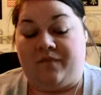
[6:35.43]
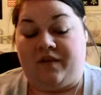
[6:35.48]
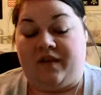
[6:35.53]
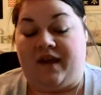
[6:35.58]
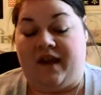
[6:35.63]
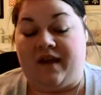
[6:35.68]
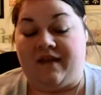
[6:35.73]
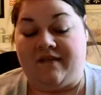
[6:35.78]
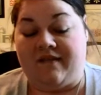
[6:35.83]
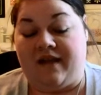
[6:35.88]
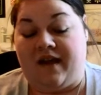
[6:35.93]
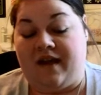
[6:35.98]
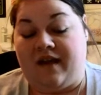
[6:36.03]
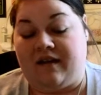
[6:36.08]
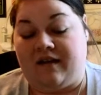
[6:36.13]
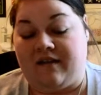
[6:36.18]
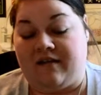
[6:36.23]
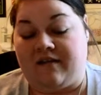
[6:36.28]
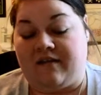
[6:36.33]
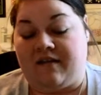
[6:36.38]

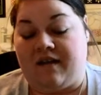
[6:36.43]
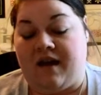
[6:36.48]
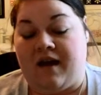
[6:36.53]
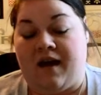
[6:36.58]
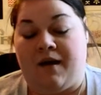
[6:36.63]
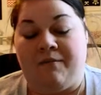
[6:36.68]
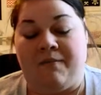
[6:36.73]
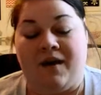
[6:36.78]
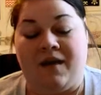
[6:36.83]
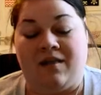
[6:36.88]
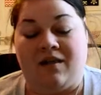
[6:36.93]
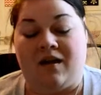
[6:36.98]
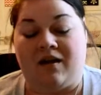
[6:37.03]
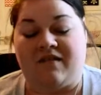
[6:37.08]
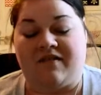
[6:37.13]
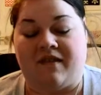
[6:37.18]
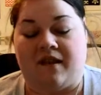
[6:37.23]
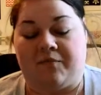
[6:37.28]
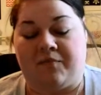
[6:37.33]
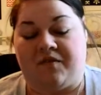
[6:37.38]
Gas-X,
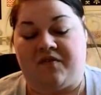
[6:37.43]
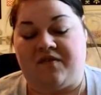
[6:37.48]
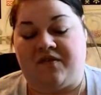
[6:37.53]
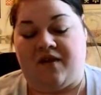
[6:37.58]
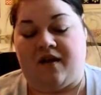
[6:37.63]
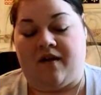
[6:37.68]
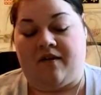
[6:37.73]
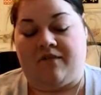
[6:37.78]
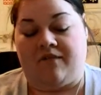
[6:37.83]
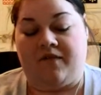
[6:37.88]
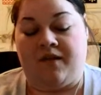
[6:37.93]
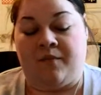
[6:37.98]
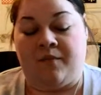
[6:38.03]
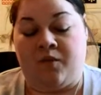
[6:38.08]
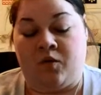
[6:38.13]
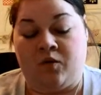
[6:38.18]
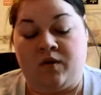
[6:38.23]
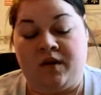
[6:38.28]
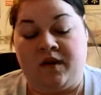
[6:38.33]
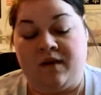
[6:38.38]
Maalox type of stuff,
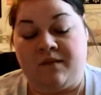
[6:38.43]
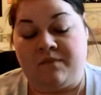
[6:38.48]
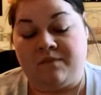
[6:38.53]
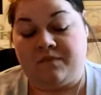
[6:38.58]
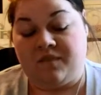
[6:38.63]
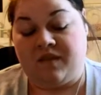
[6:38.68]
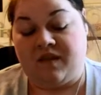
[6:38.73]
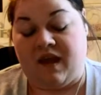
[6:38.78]
Imodium,